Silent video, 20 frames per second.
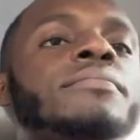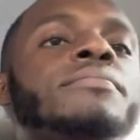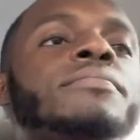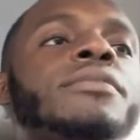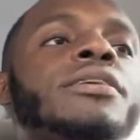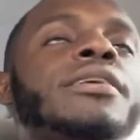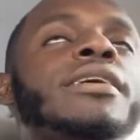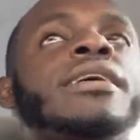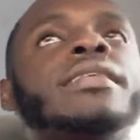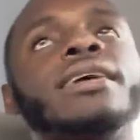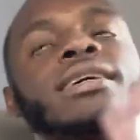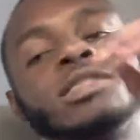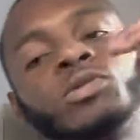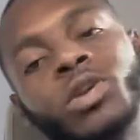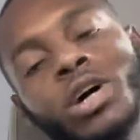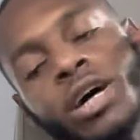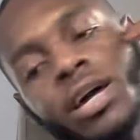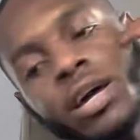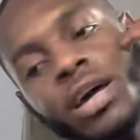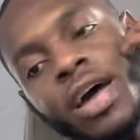But yeah, that's
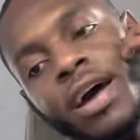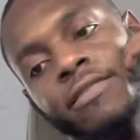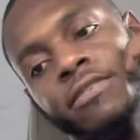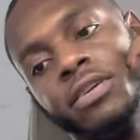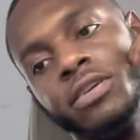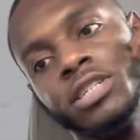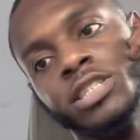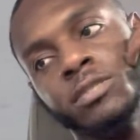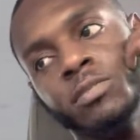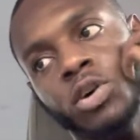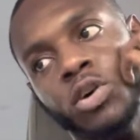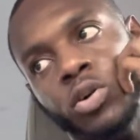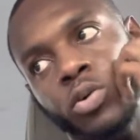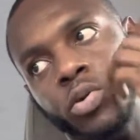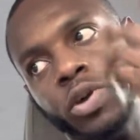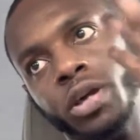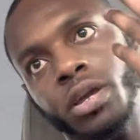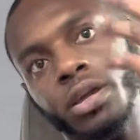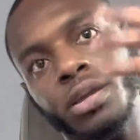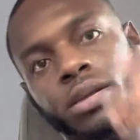why after you smoke
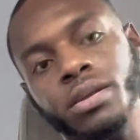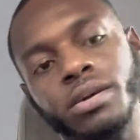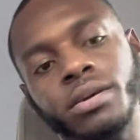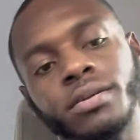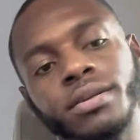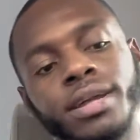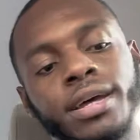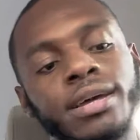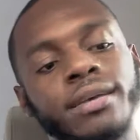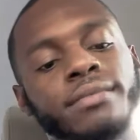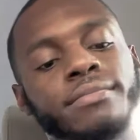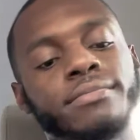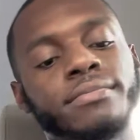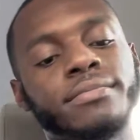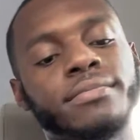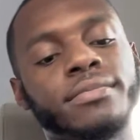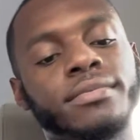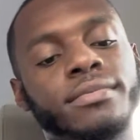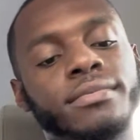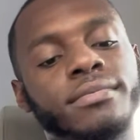weed, you know, like
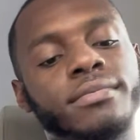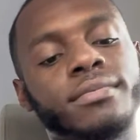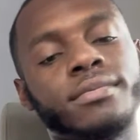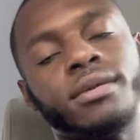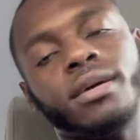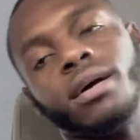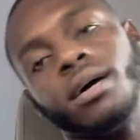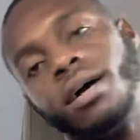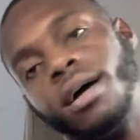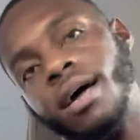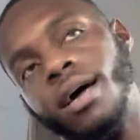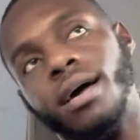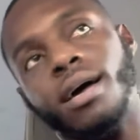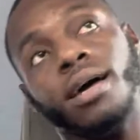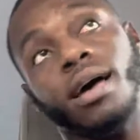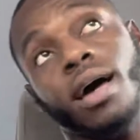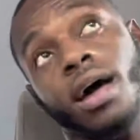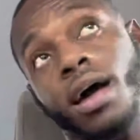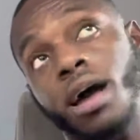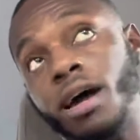
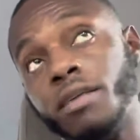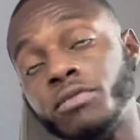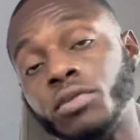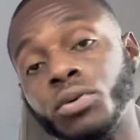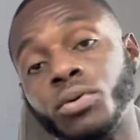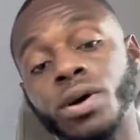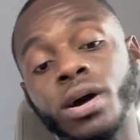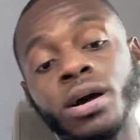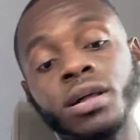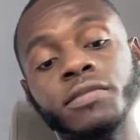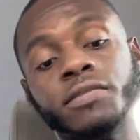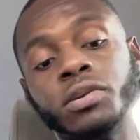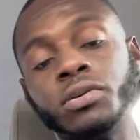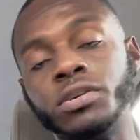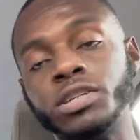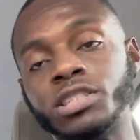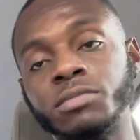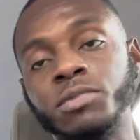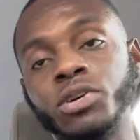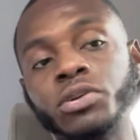after a while, if you
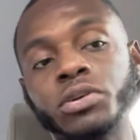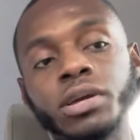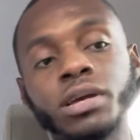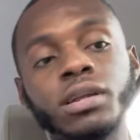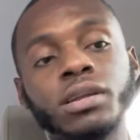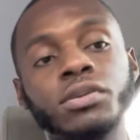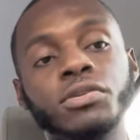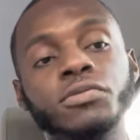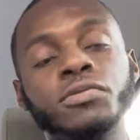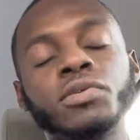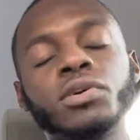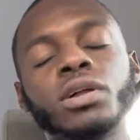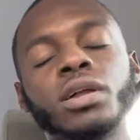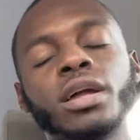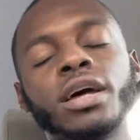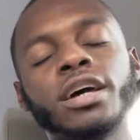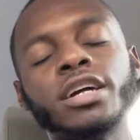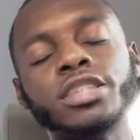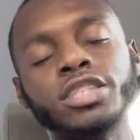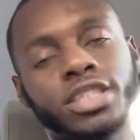don't smoke it, you feel
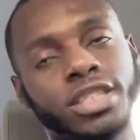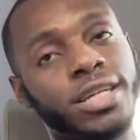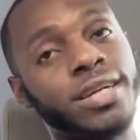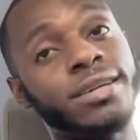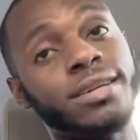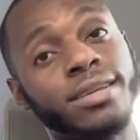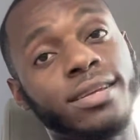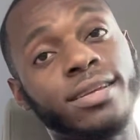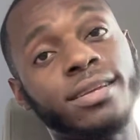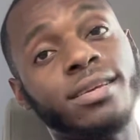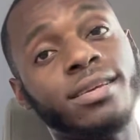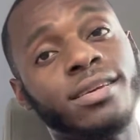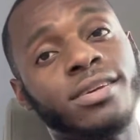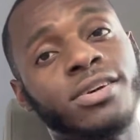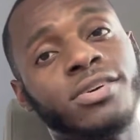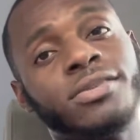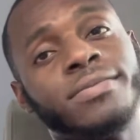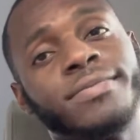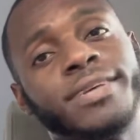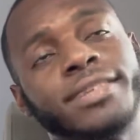like shit, you
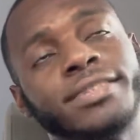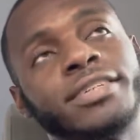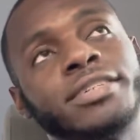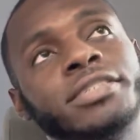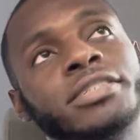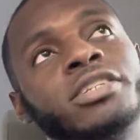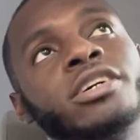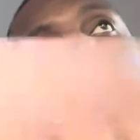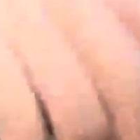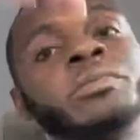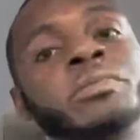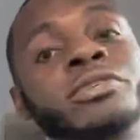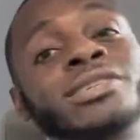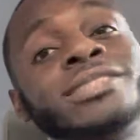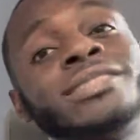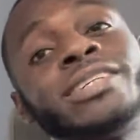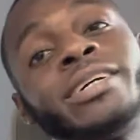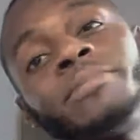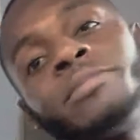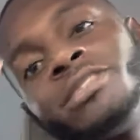know? It's because your dopamine
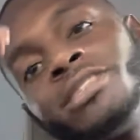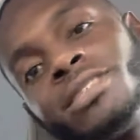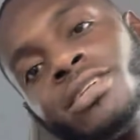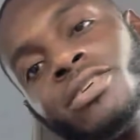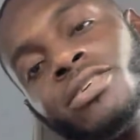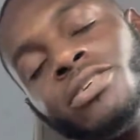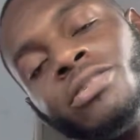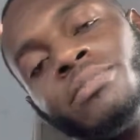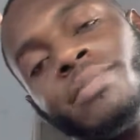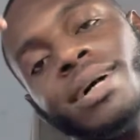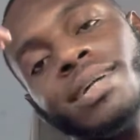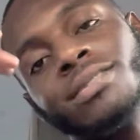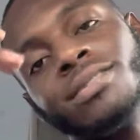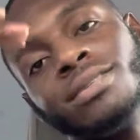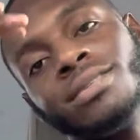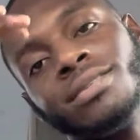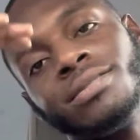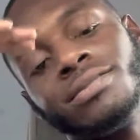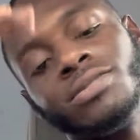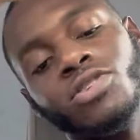receptors are going back
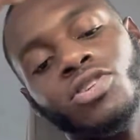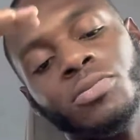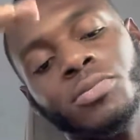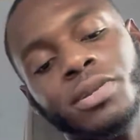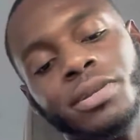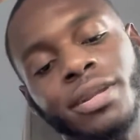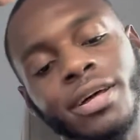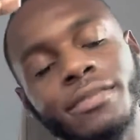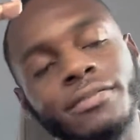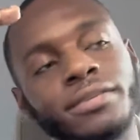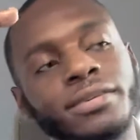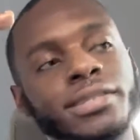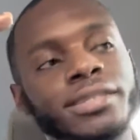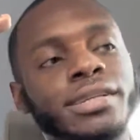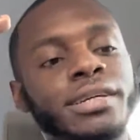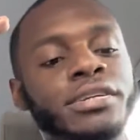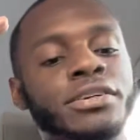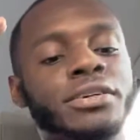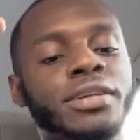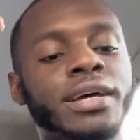to normal levels,
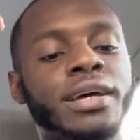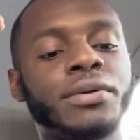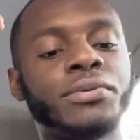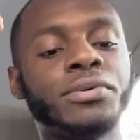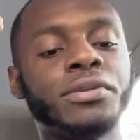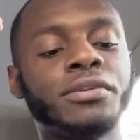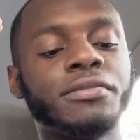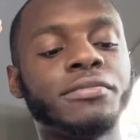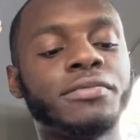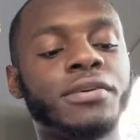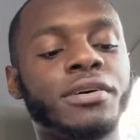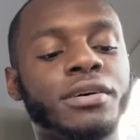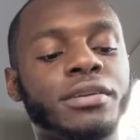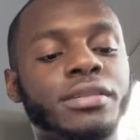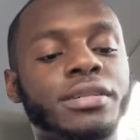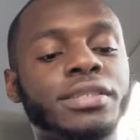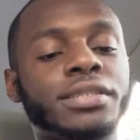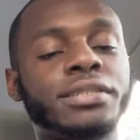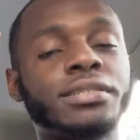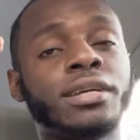and you're like, what the fuck?
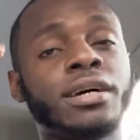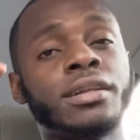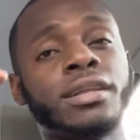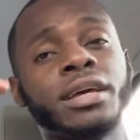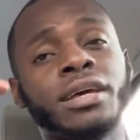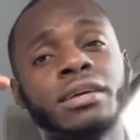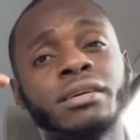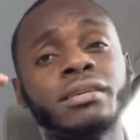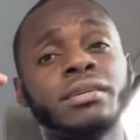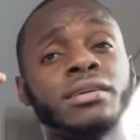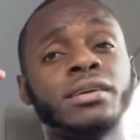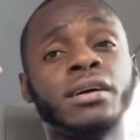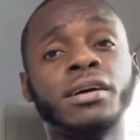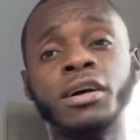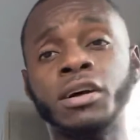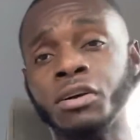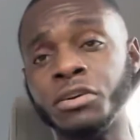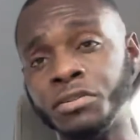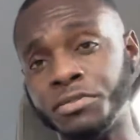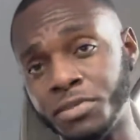This is not like
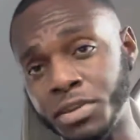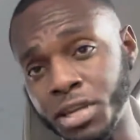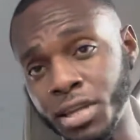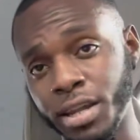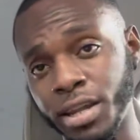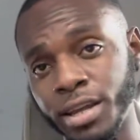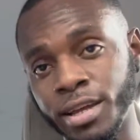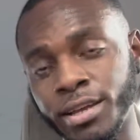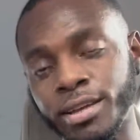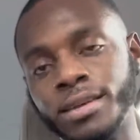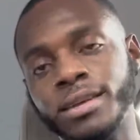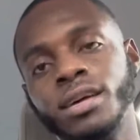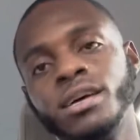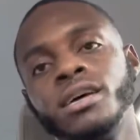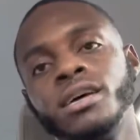a good feeling.